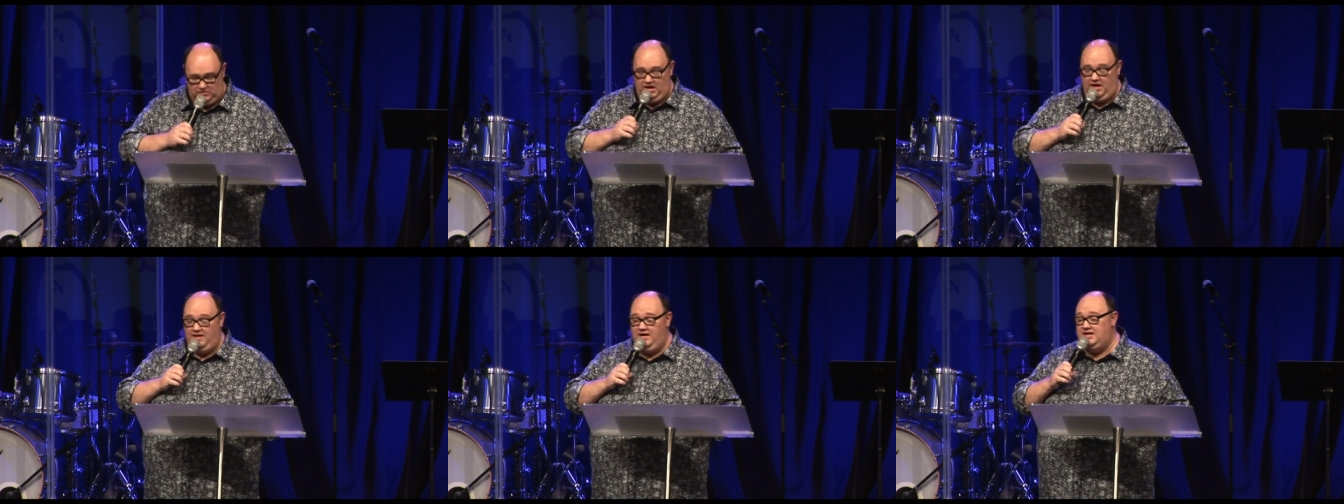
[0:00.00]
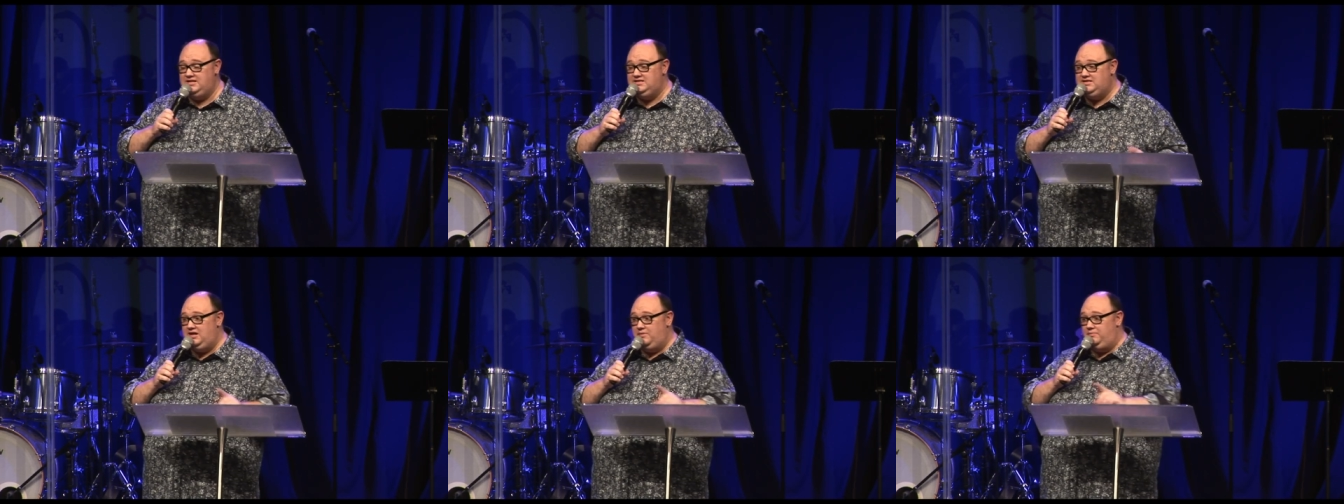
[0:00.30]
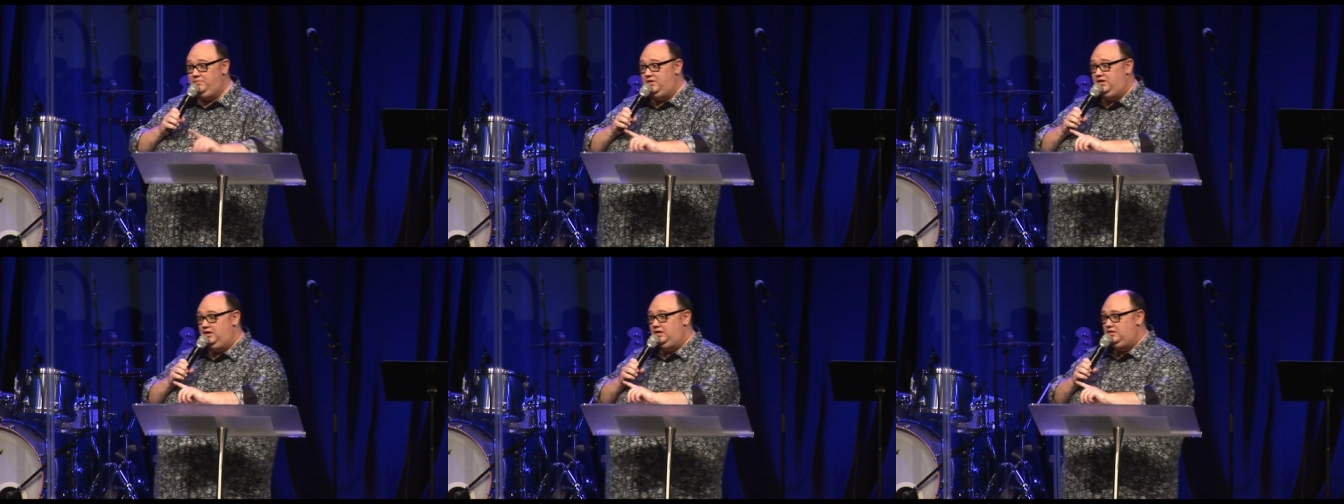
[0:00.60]
And that's
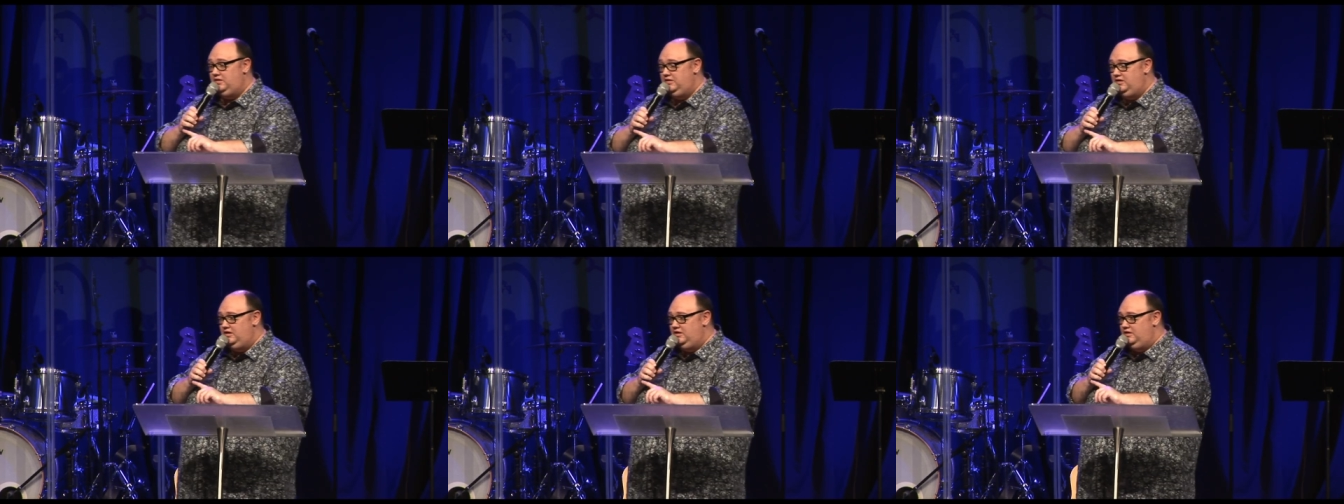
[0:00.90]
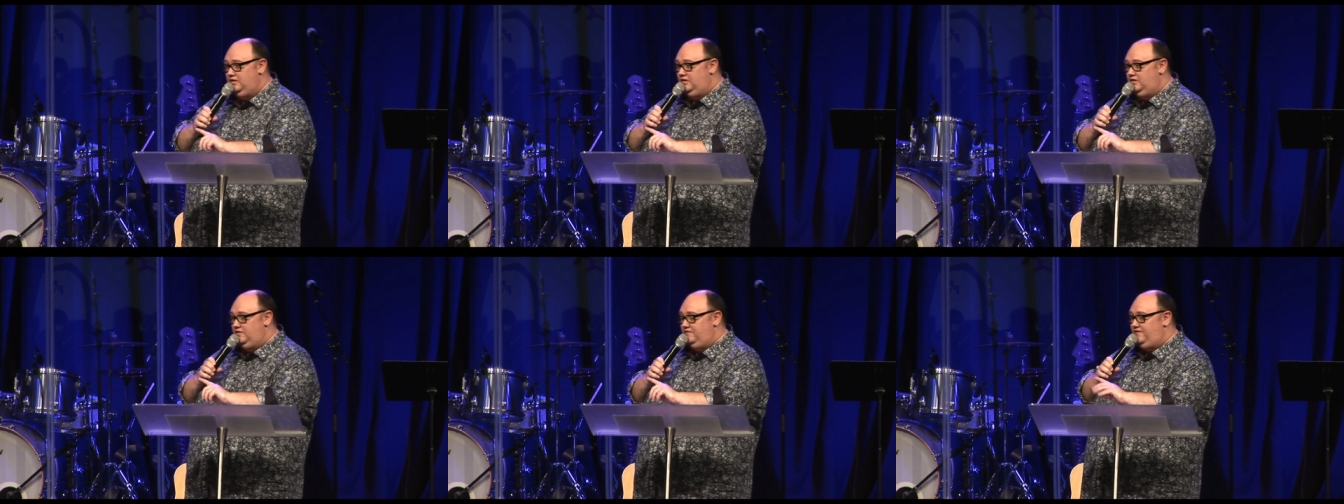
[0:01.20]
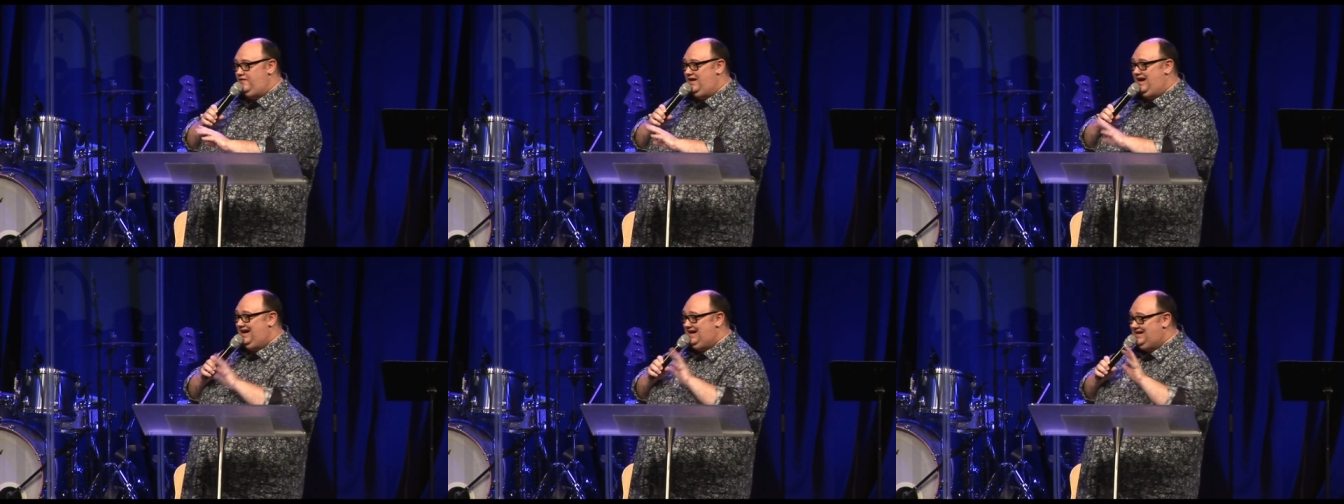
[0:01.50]
something
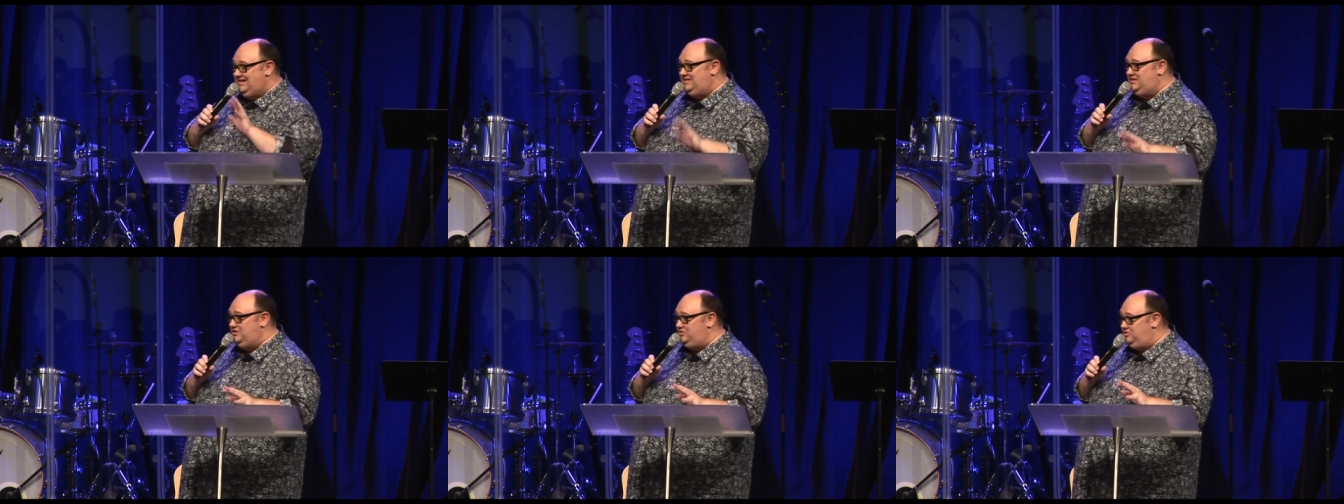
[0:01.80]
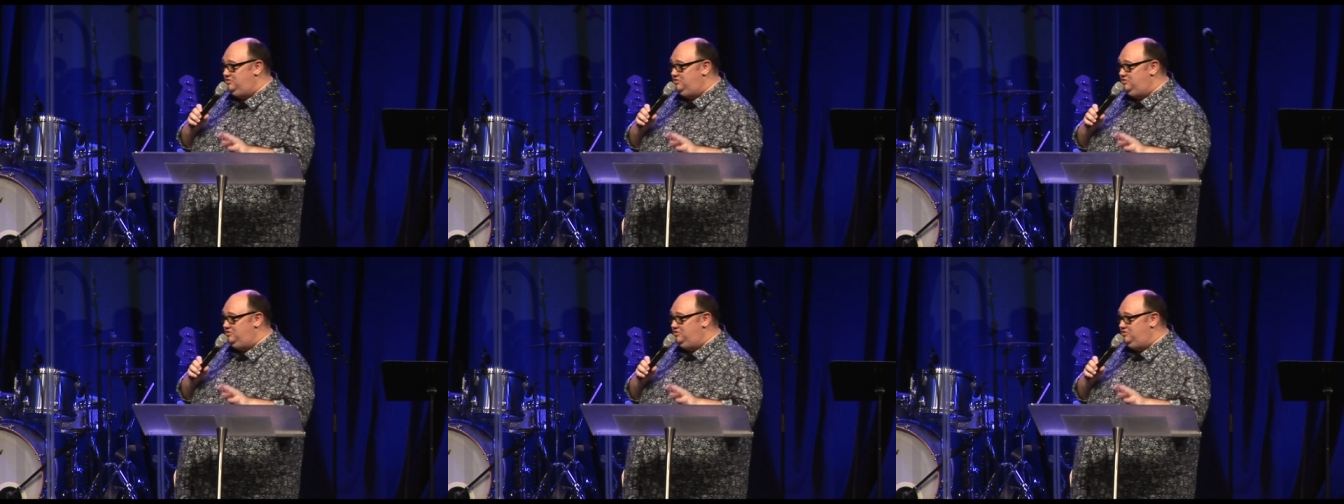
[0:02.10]
for us as